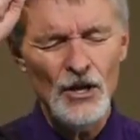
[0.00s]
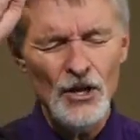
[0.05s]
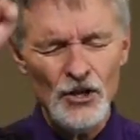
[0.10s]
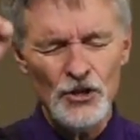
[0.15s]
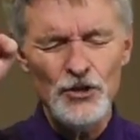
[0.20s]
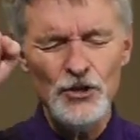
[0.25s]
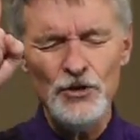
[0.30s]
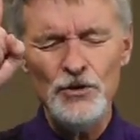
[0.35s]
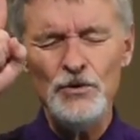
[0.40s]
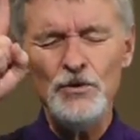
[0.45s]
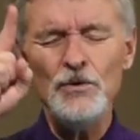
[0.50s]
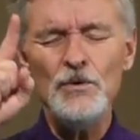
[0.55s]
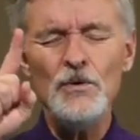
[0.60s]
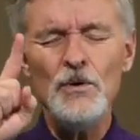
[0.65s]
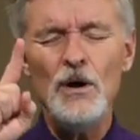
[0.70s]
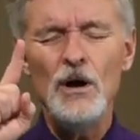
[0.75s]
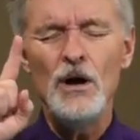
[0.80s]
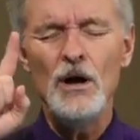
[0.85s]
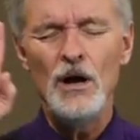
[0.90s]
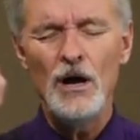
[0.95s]

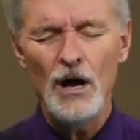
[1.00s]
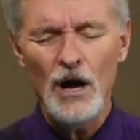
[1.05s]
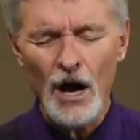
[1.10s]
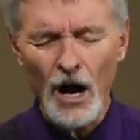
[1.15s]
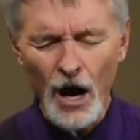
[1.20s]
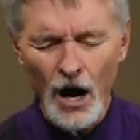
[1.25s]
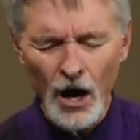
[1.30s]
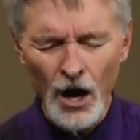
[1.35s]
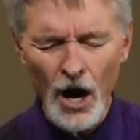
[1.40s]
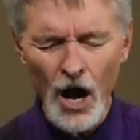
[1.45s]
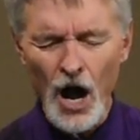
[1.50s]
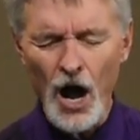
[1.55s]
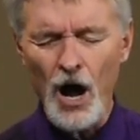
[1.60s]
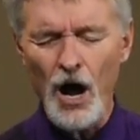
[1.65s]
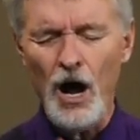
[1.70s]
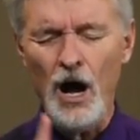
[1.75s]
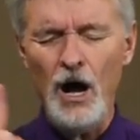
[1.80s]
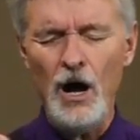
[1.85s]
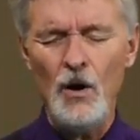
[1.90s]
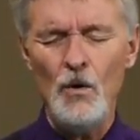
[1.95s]
You are
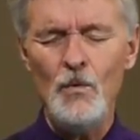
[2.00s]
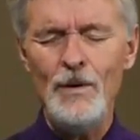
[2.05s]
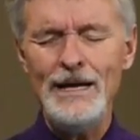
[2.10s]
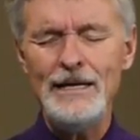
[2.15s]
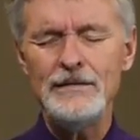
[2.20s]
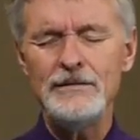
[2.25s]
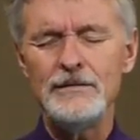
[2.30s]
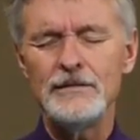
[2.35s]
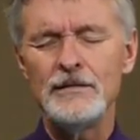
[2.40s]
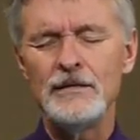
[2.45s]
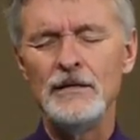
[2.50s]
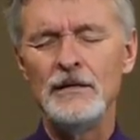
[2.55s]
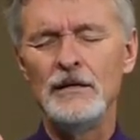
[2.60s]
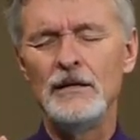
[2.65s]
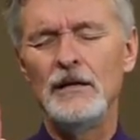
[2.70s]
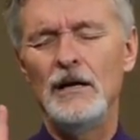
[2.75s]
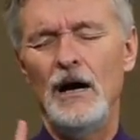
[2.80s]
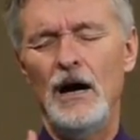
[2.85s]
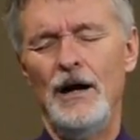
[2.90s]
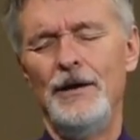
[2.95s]
always
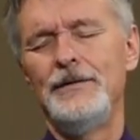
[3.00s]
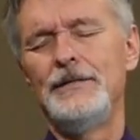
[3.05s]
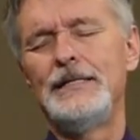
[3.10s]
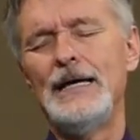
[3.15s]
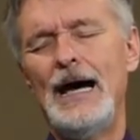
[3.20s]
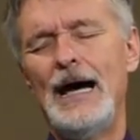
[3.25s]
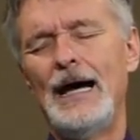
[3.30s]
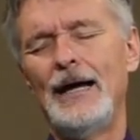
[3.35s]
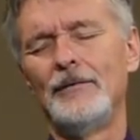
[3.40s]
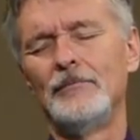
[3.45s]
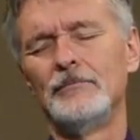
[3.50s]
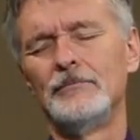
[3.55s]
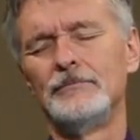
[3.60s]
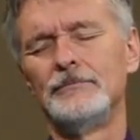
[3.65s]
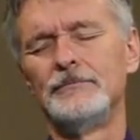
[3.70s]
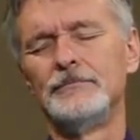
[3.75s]
on time.